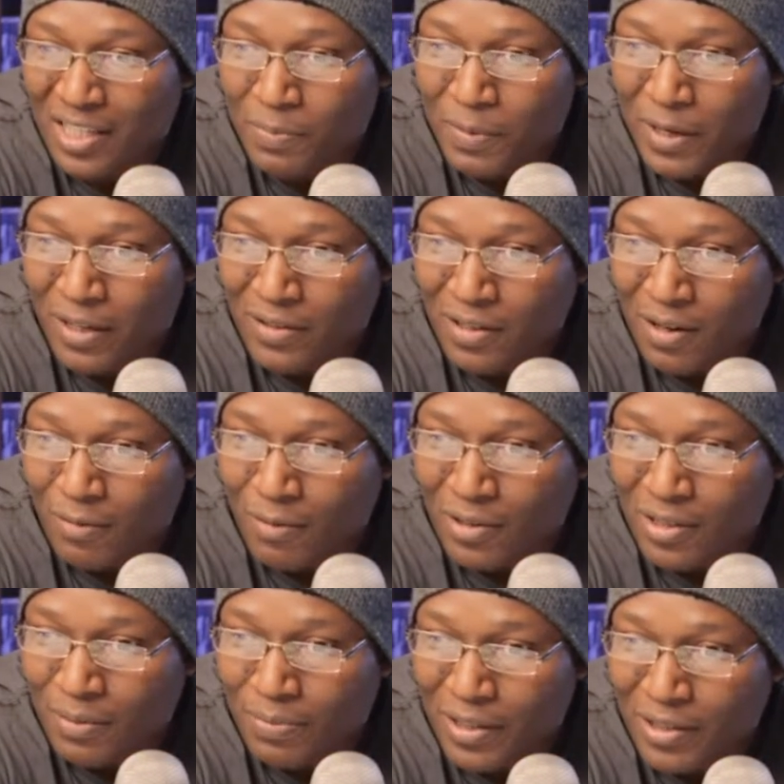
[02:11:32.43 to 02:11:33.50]
Speaking of Star Wars,
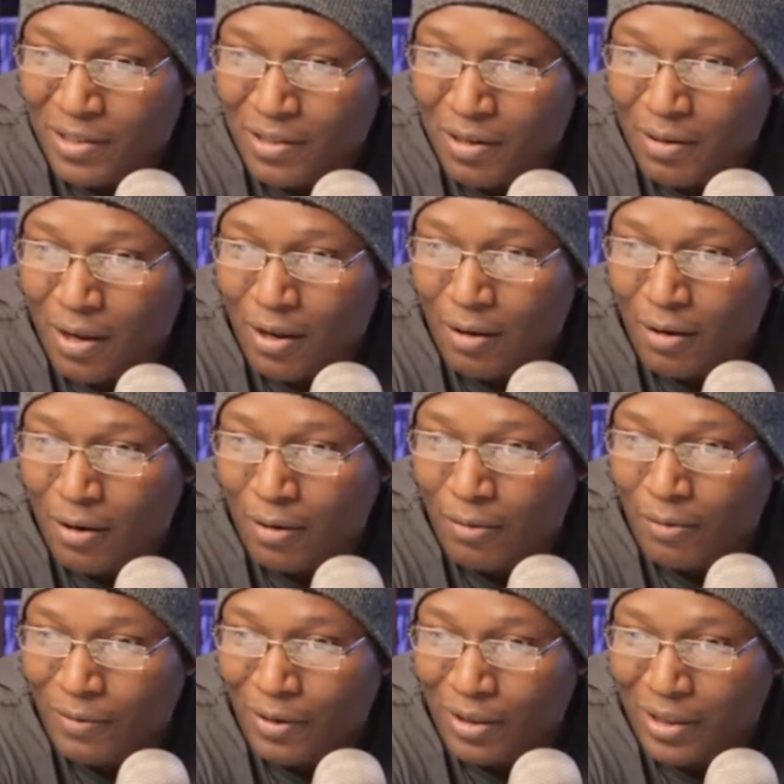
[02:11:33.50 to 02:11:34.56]
I played Star. Wars. Oh, I already
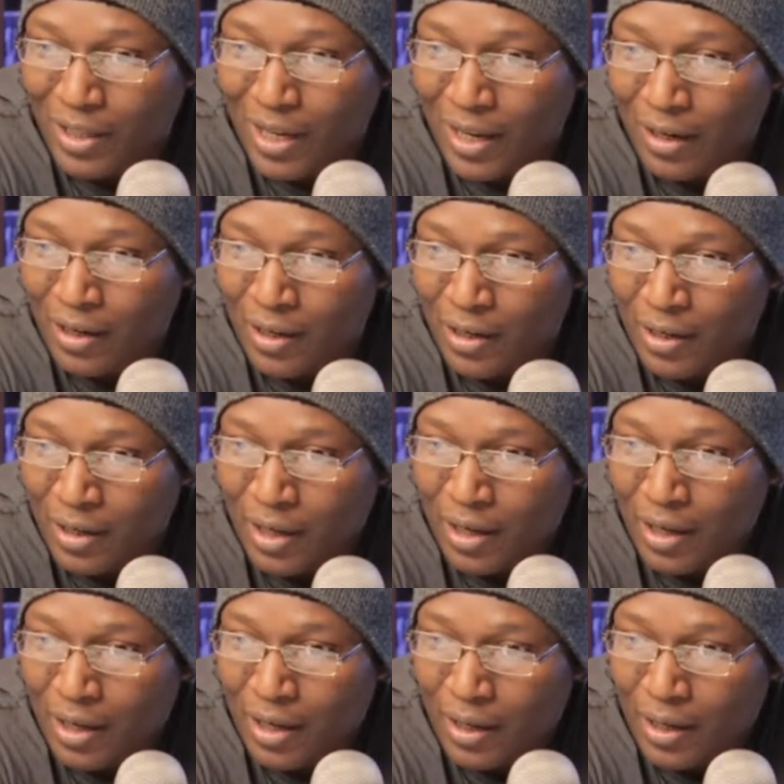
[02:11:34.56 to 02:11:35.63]
read that.
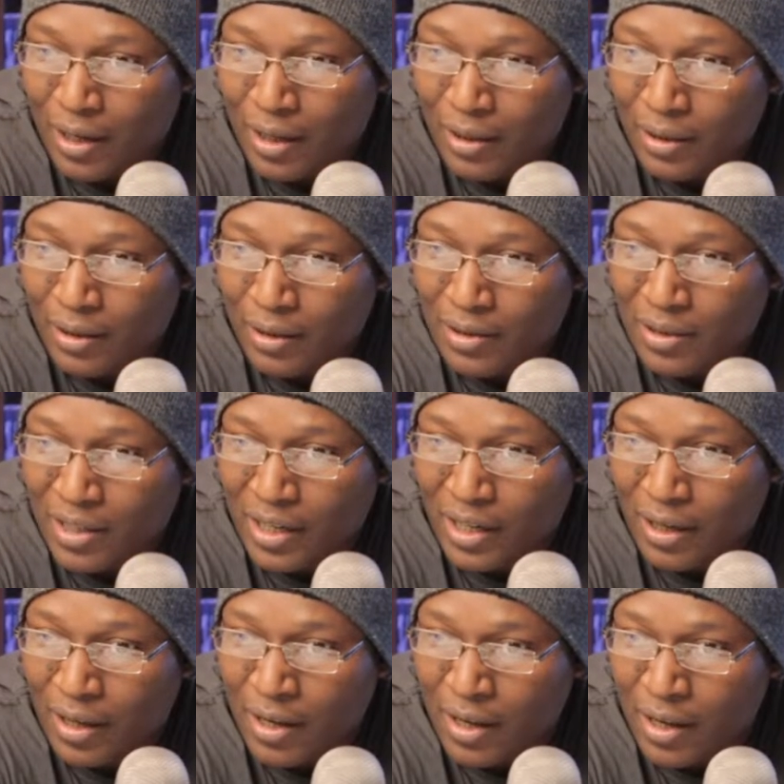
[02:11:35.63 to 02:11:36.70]
Uh, let's see,
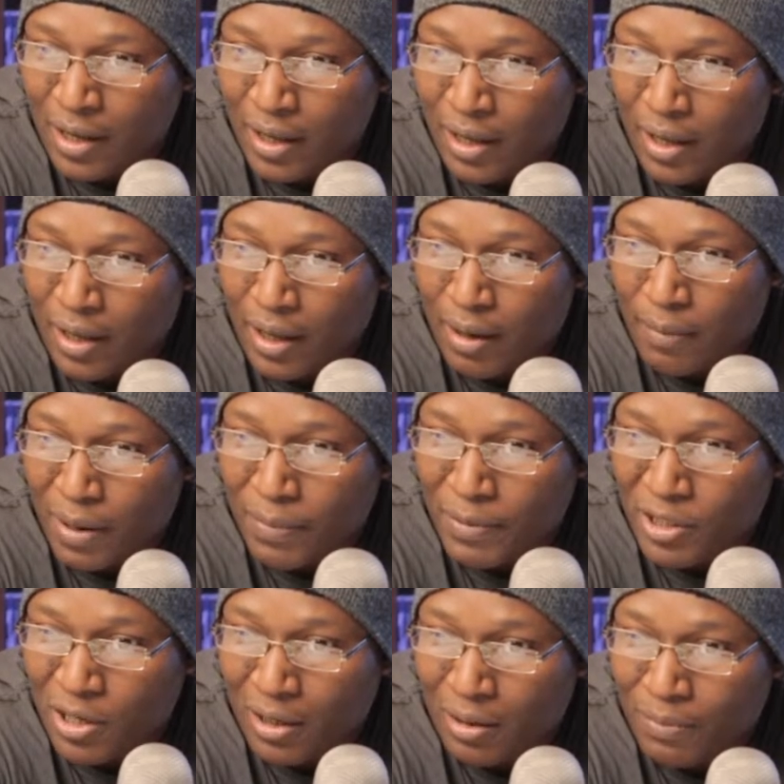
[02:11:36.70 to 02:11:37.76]
and maybe
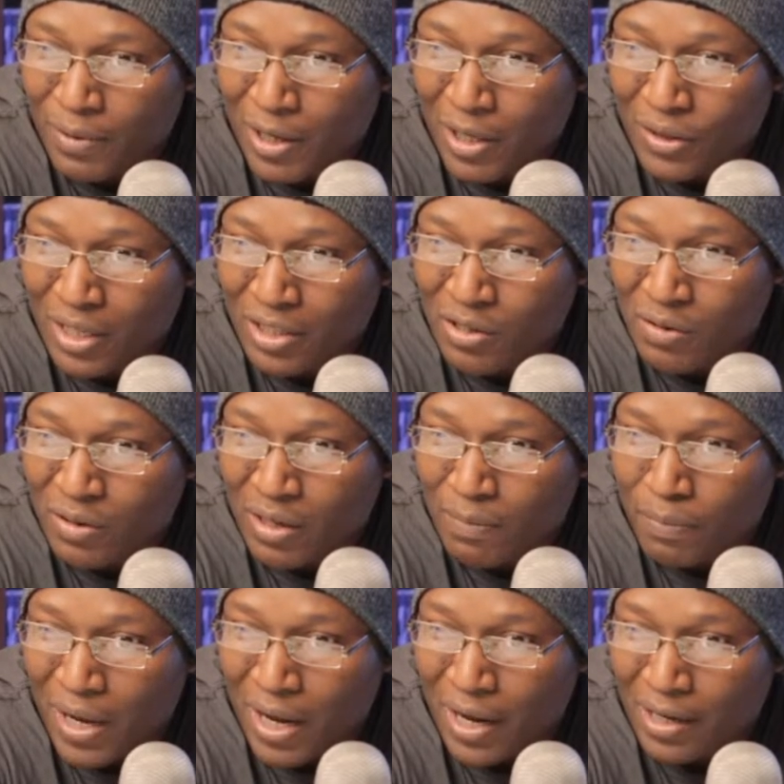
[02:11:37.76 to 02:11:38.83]
talk about things you can
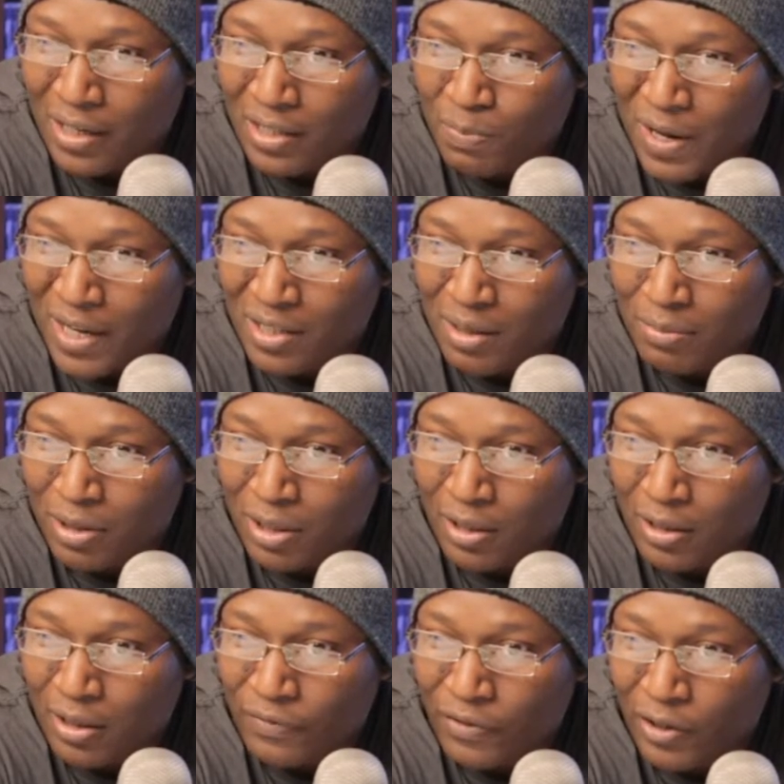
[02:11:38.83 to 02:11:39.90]
buy to spice up the
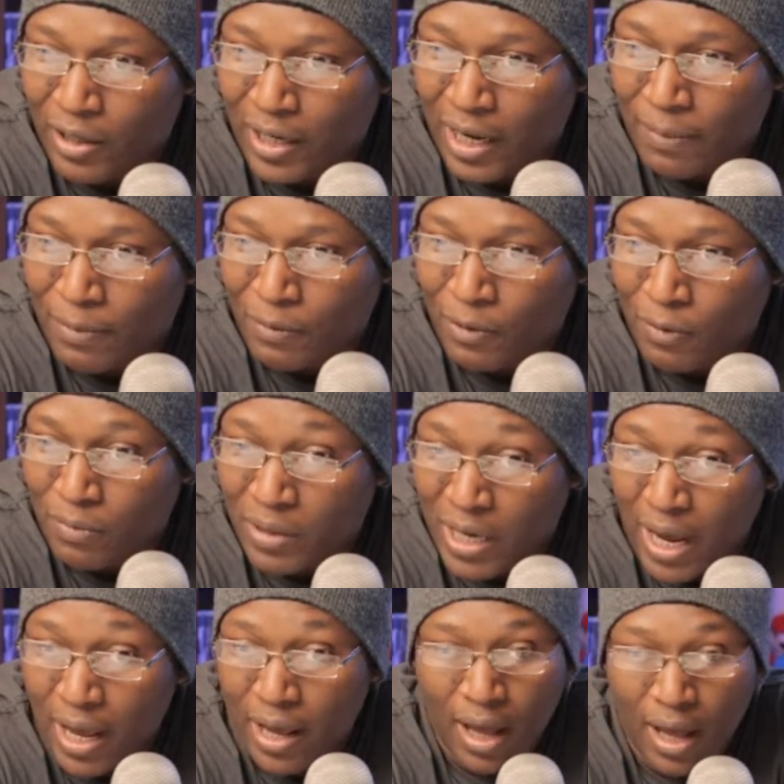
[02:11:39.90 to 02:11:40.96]
look of your gaming room.
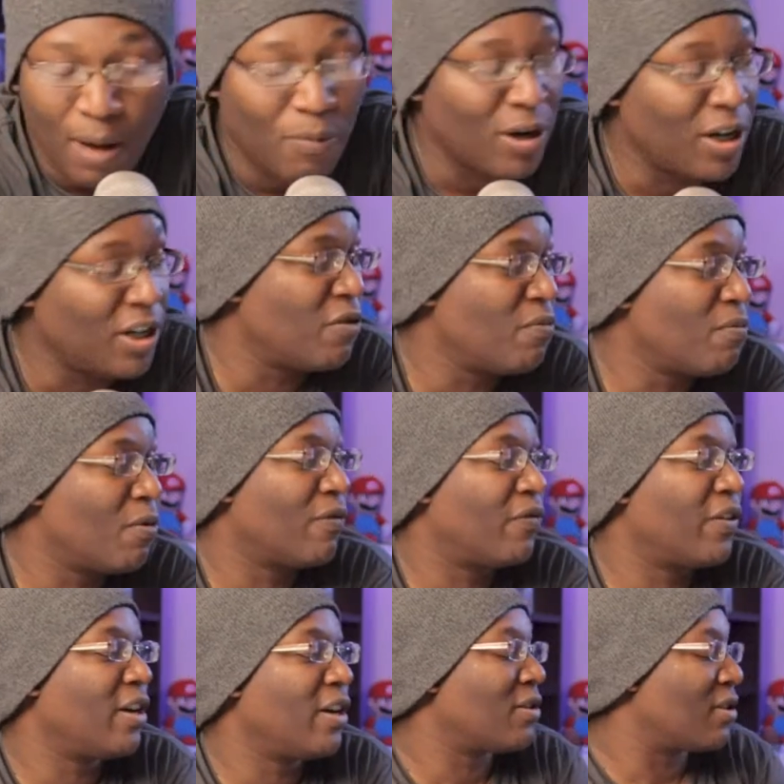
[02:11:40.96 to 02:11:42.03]
Yeah, I want to do more
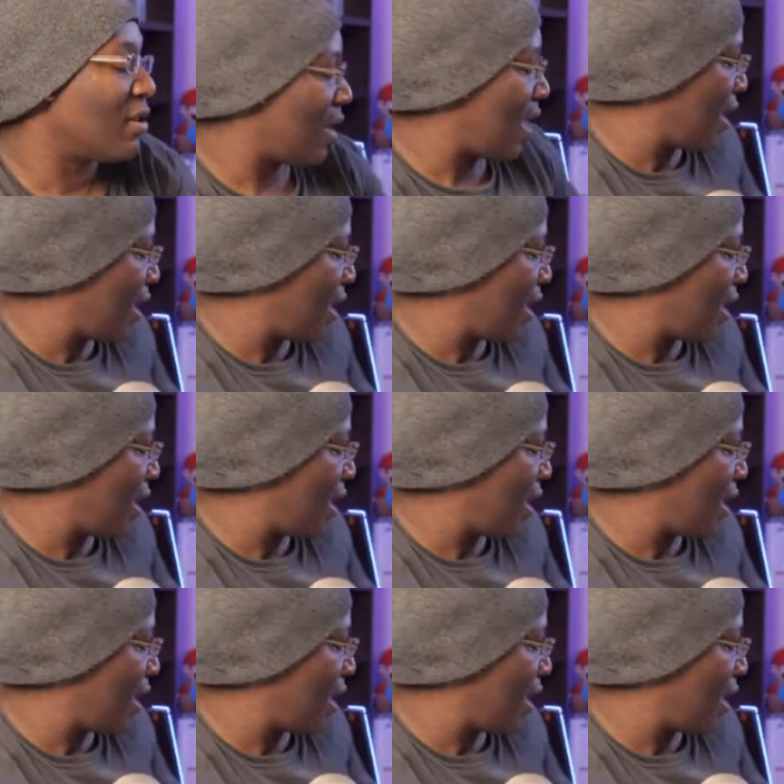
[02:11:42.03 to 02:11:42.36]
videos on that.